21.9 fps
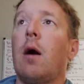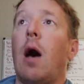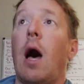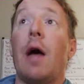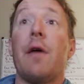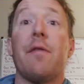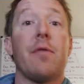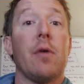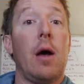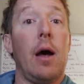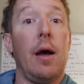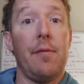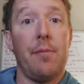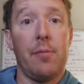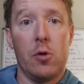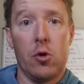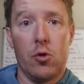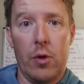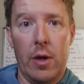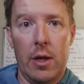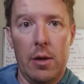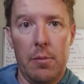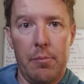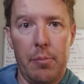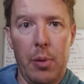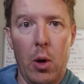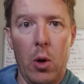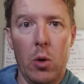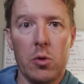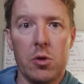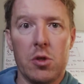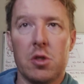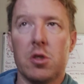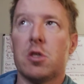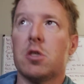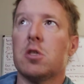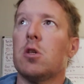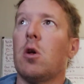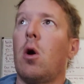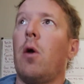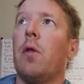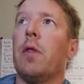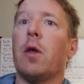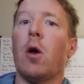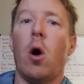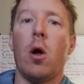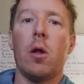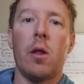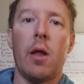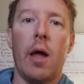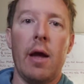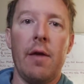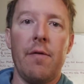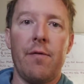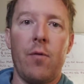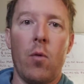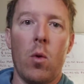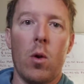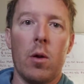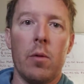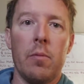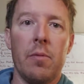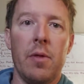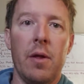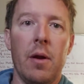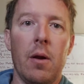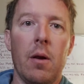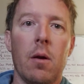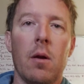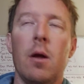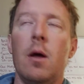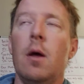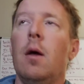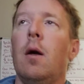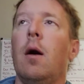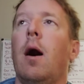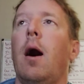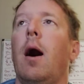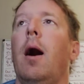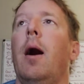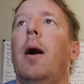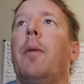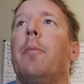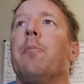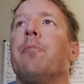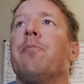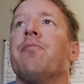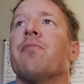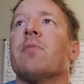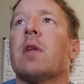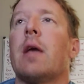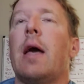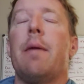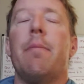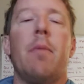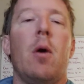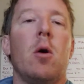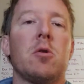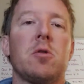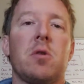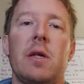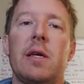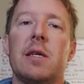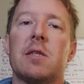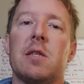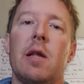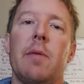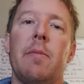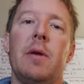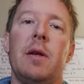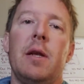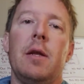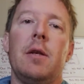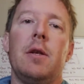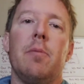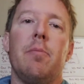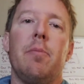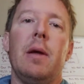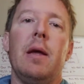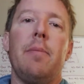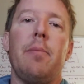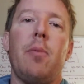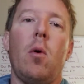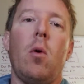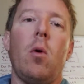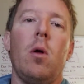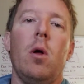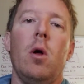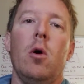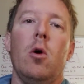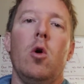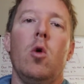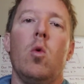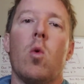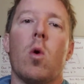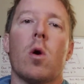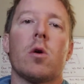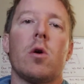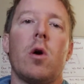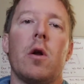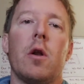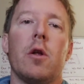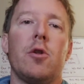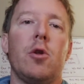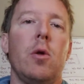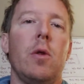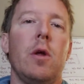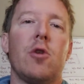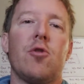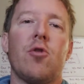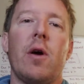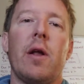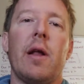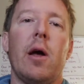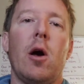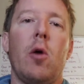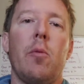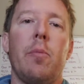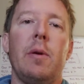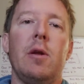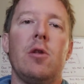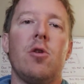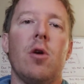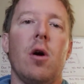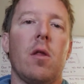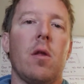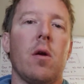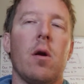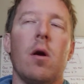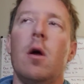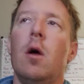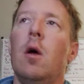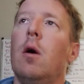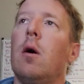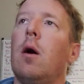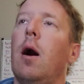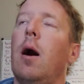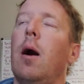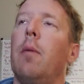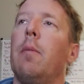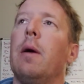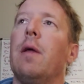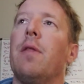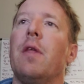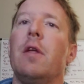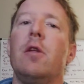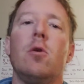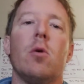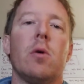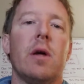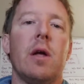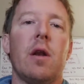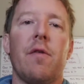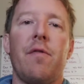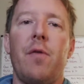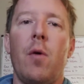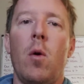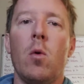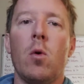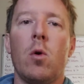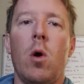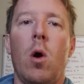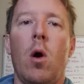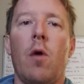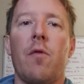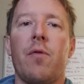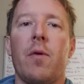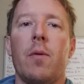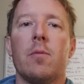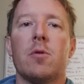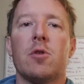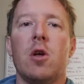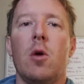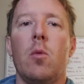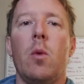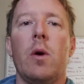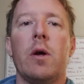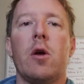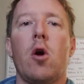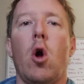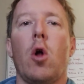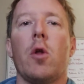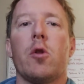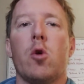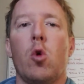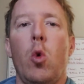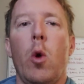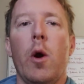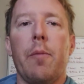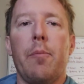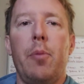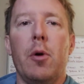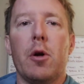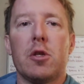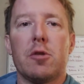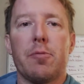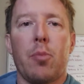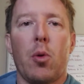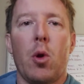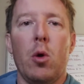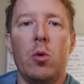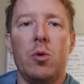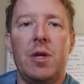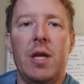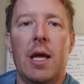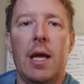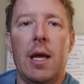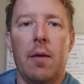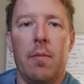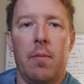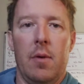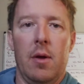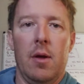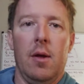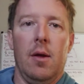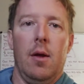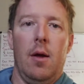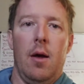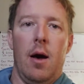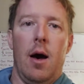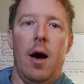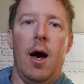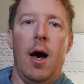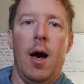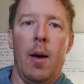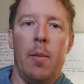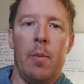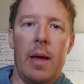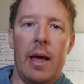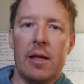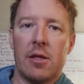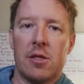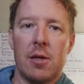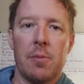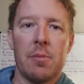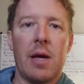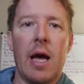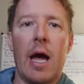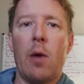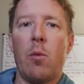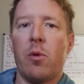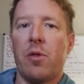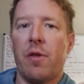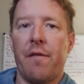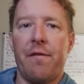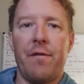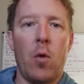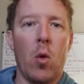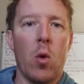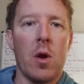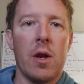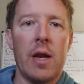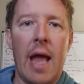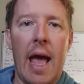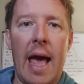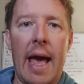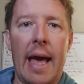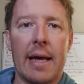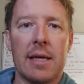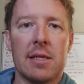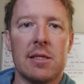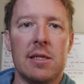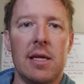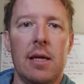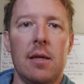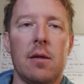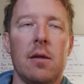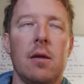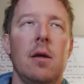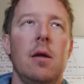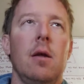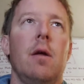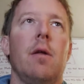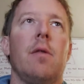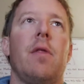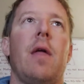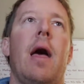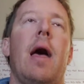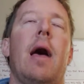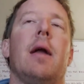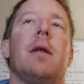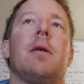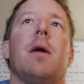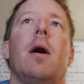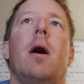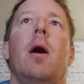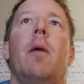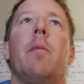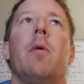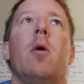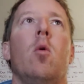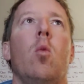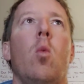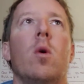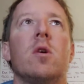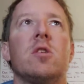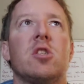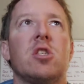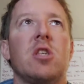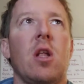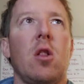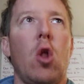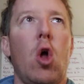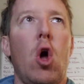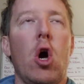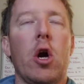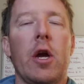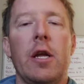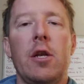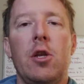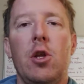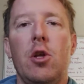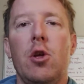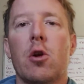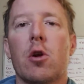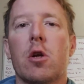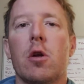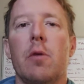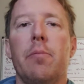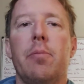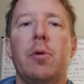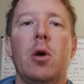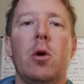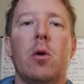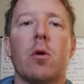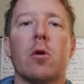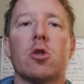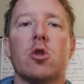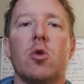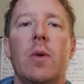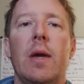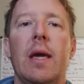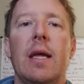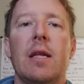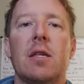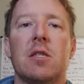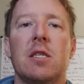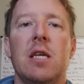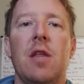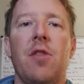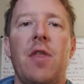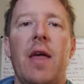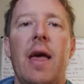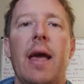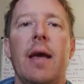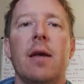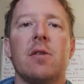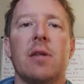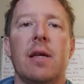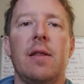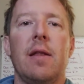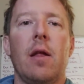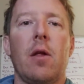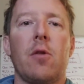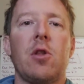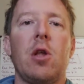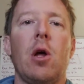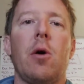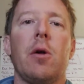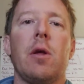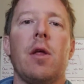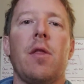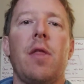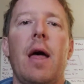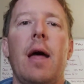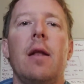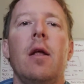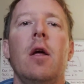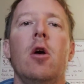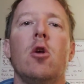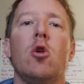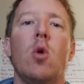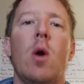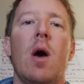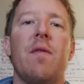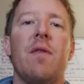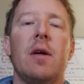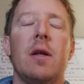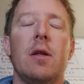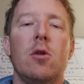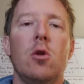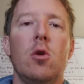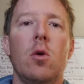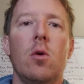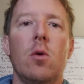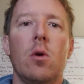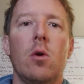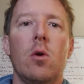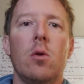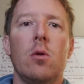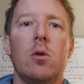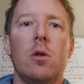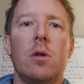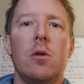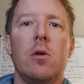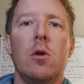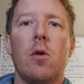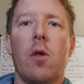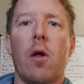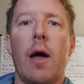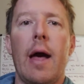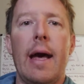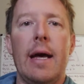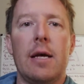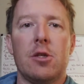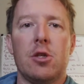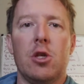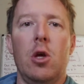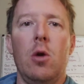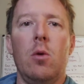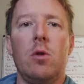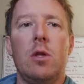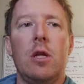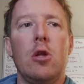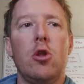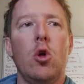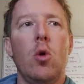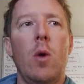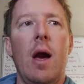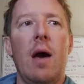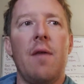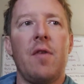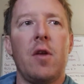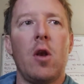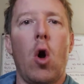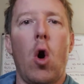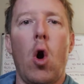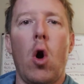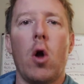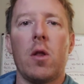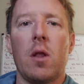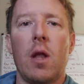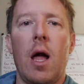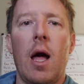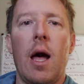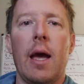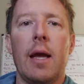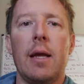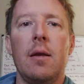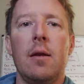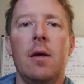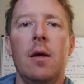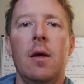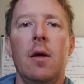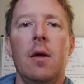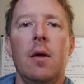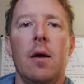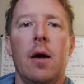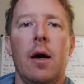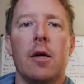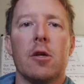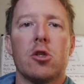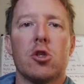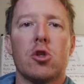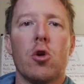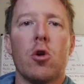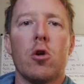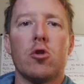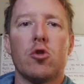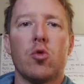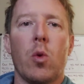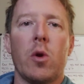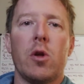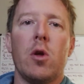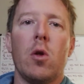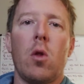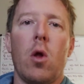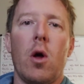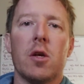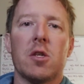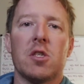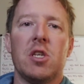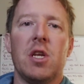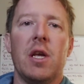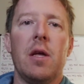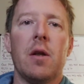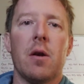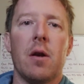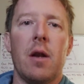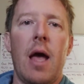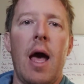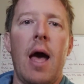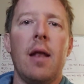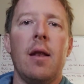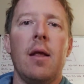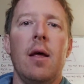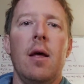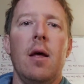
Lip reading: I've created posts on the online forum there, and mostly it's limited to people who work on it too that try to help each other. And then you'll get a phone call from someone called QuickBooks Pro Team, and some guy with a foreign accent that wants to log into your computer so he can see things, and they'll tell you that they'll ask you, did you have an online surge where you lost the internet